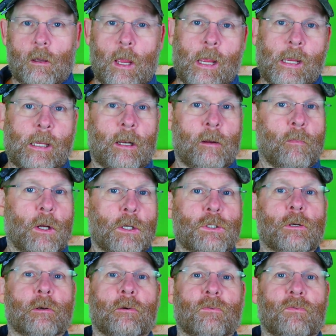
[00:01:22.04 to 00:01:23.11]
and get a
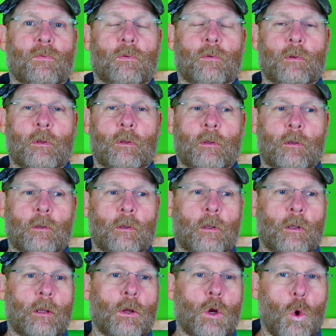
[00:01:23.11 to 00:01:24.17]
bunch of
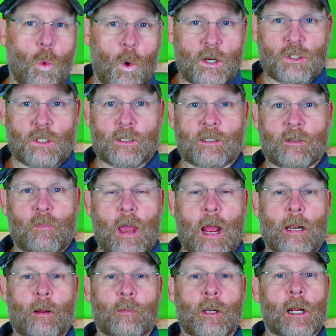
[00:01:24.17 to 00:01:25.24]
questions
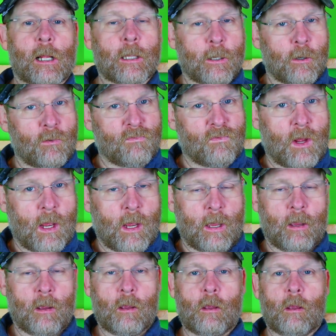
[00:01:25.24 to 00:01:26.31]
about it, I'm going to
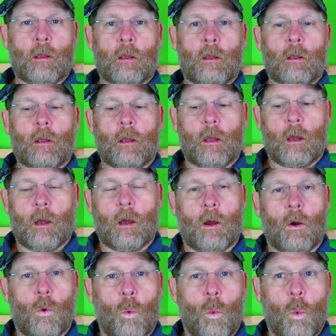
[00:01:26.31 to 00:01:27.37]
clarify
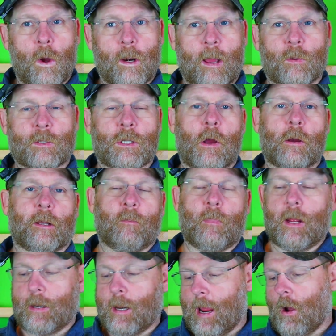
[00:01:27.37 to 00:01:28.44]
uh, what I was talking
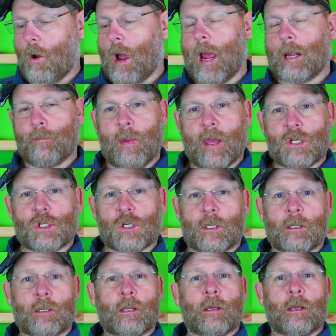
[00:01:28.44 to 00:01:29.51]
about. Now, I'd
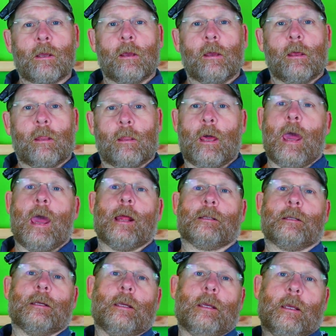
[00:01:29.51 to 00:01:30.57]
mentioned
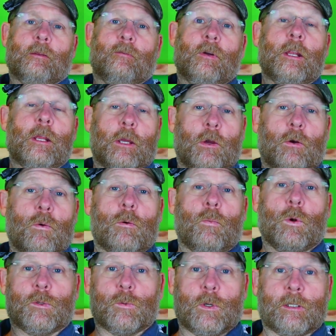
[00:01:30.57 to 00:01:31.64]
that in the video,
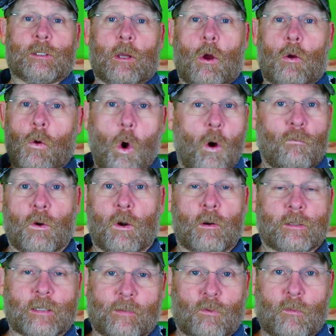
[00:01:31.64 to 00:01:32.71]
which was over
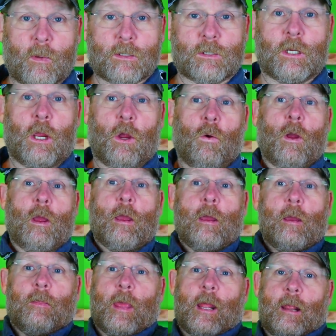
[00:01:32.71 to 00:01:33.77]
several months ago,
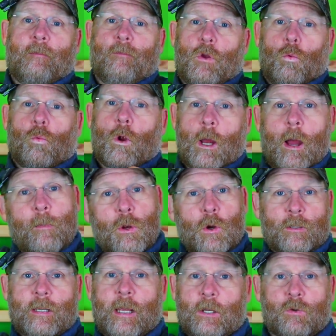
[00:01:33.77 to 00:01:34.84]
that if you rub your
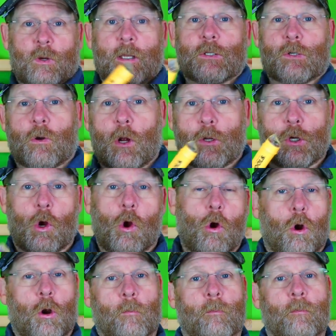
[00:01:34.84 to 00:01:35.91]
Tick Tracer on your
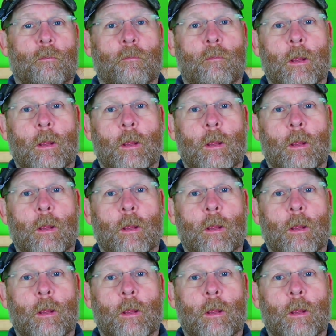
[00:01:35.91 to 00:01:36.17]
arm,